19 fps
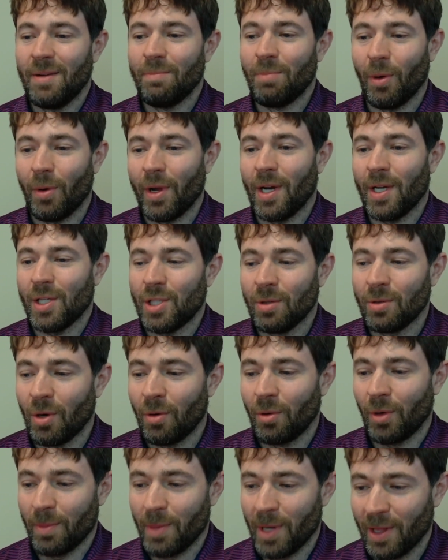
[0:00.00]
but we also
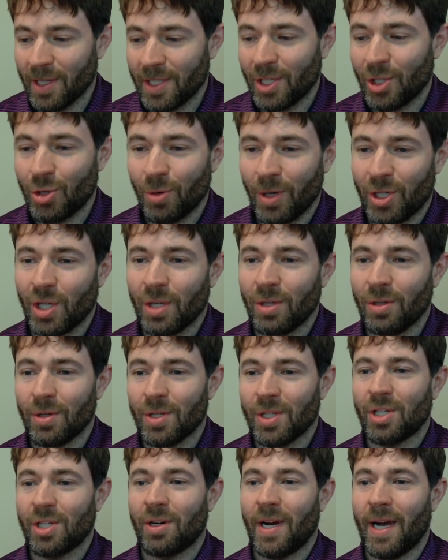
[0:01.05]
don't want to be in the situation you
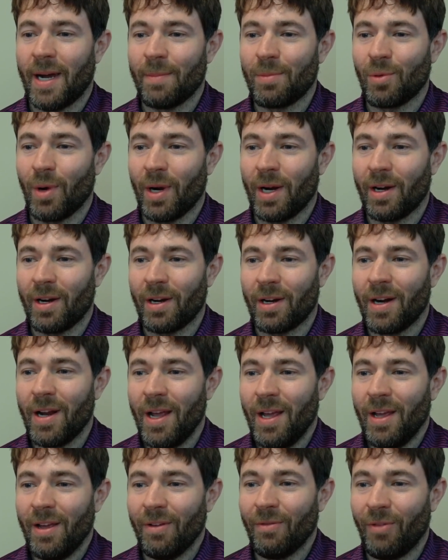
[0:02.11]
described where
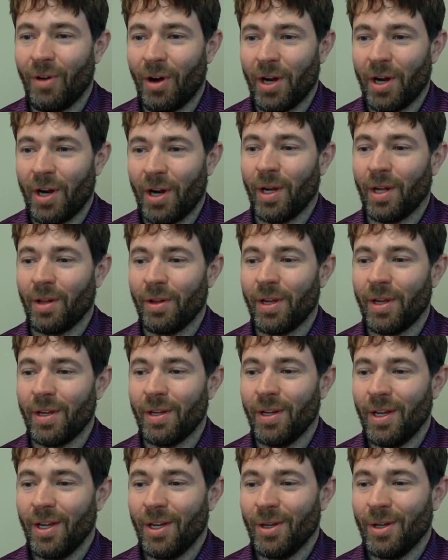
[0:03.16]
very
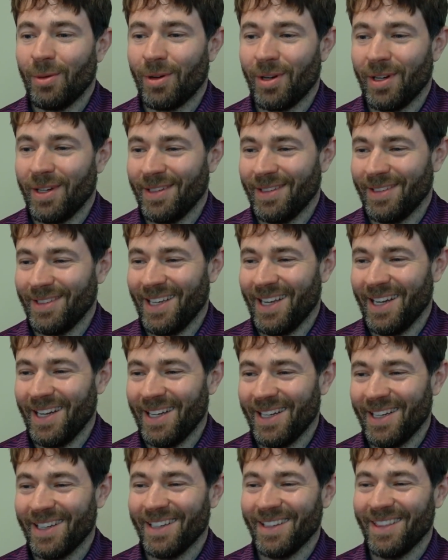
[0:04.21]
quickly we're
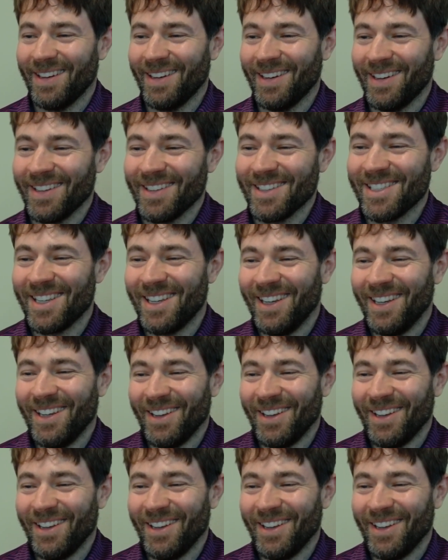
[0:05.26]
yeah, there it is.